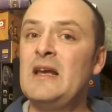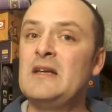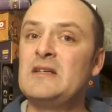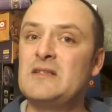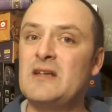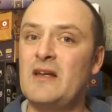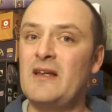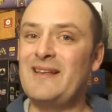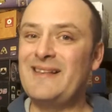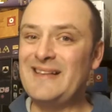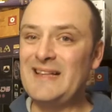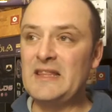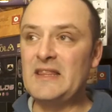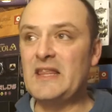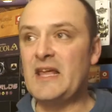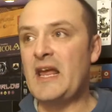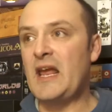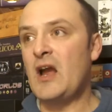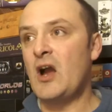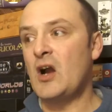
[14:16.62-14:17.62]
So
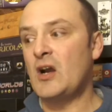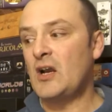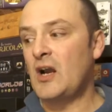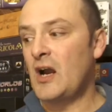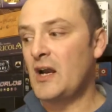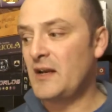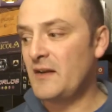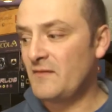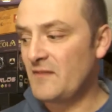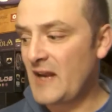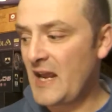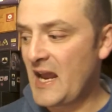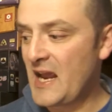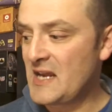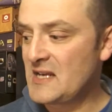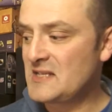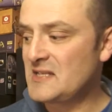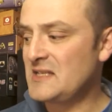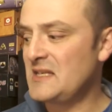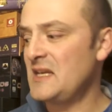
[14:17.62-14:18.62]
they are kind of
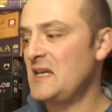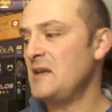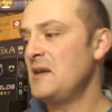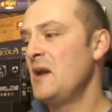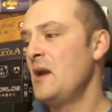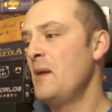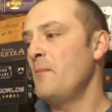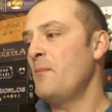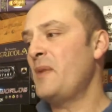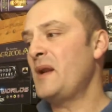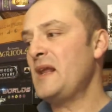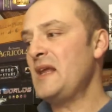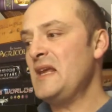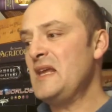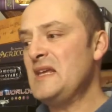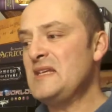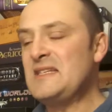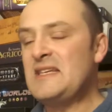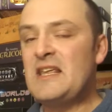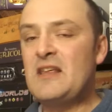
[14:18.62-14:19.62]
nasty, but it
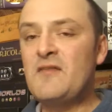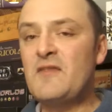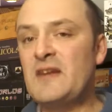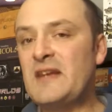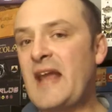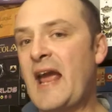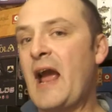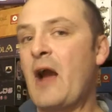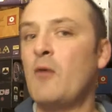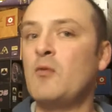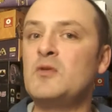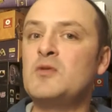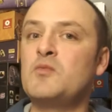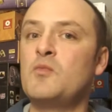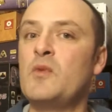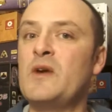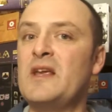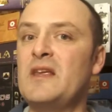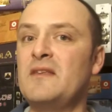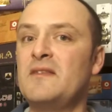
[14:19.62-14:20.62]
is evened out
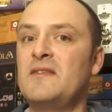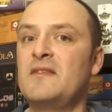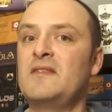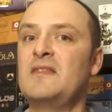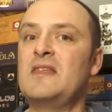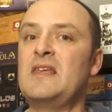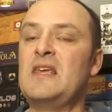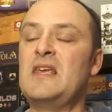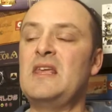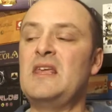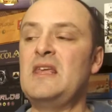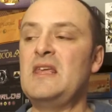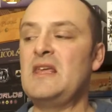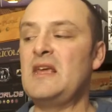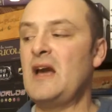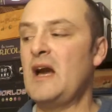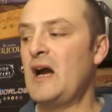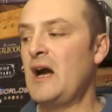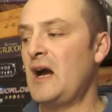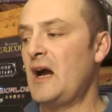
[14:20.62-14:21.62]
with
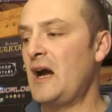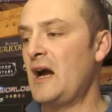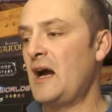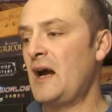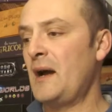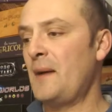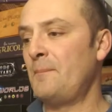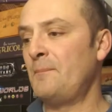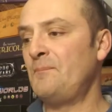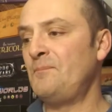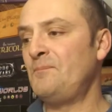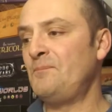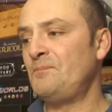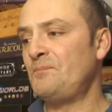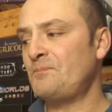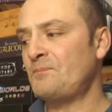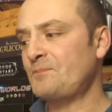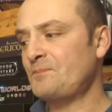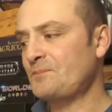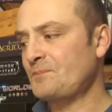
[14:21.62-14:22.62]
the, um,
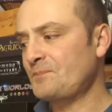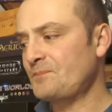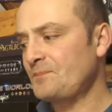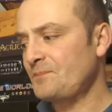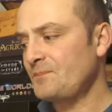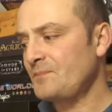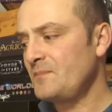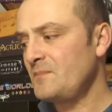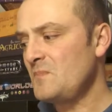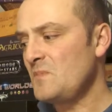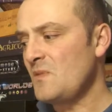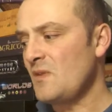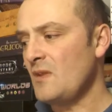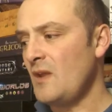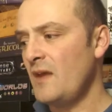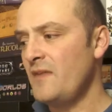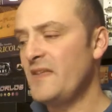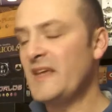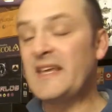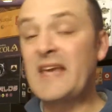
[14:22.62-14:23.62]

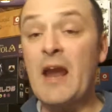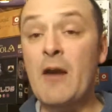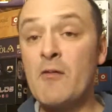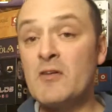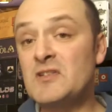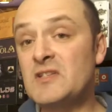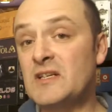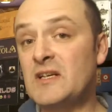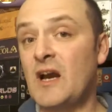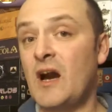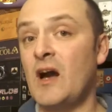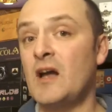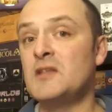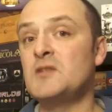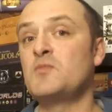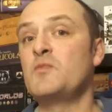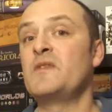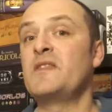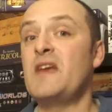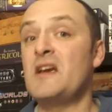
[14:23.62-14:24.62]
the character
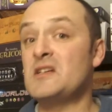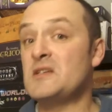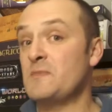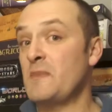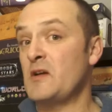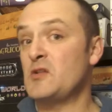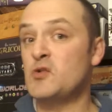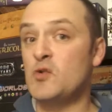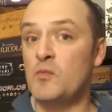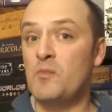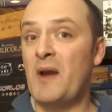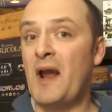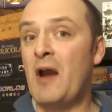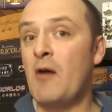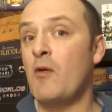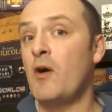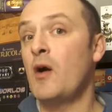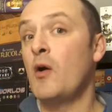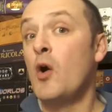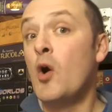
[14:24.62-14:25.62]
cards with their special
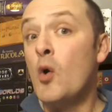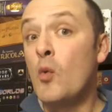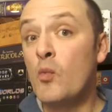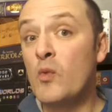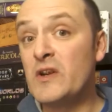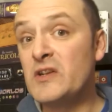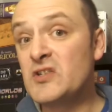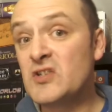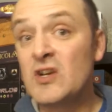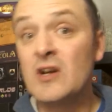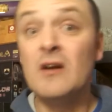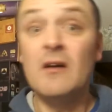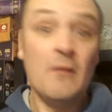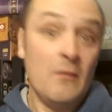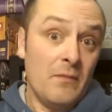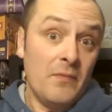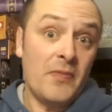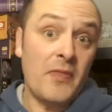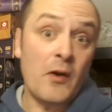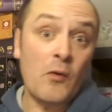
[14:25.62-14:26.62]
power, which
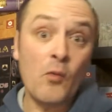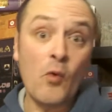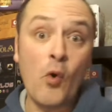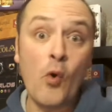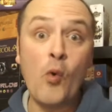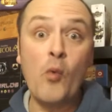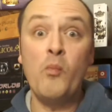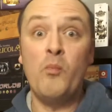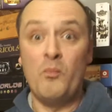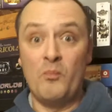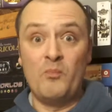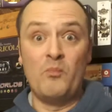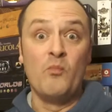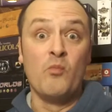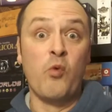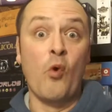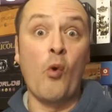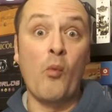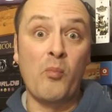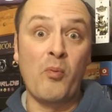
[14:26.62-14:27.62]
they're all
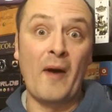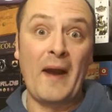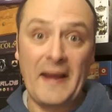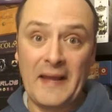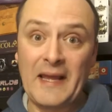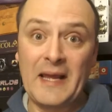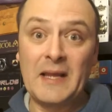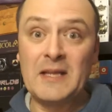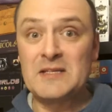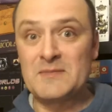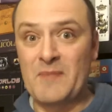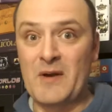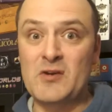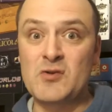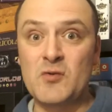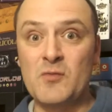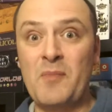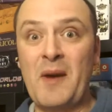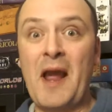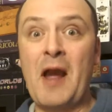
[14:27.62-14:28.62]
rule breaking
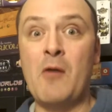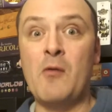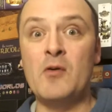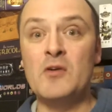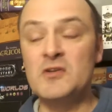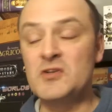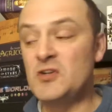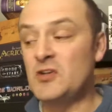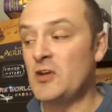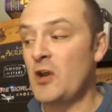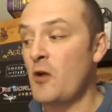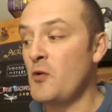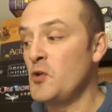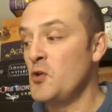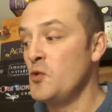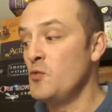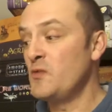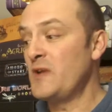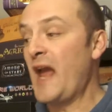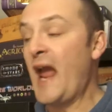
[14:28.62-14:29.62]
special powers. You know,
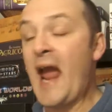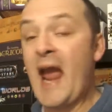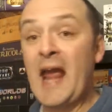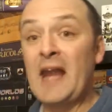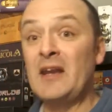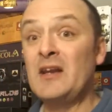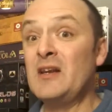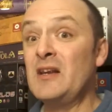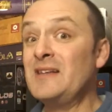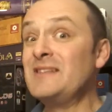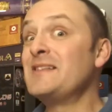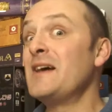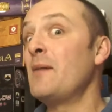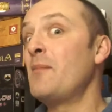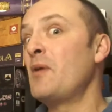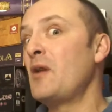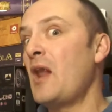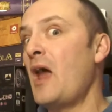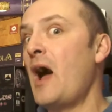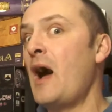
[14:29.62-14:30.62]
you can
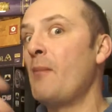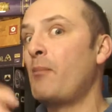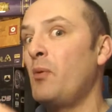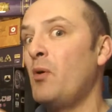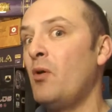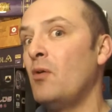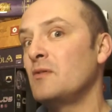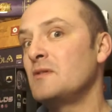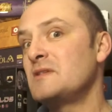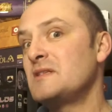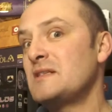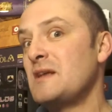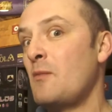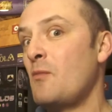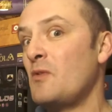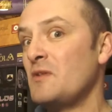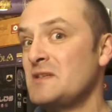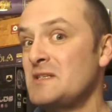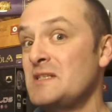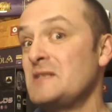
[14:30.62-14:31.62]
double up on
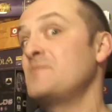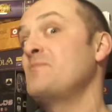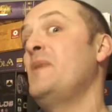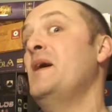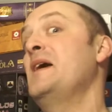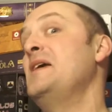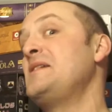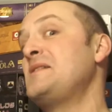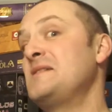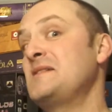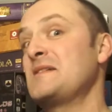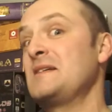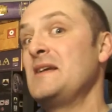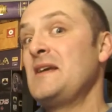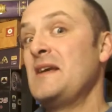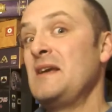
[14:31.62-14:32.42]
someone's space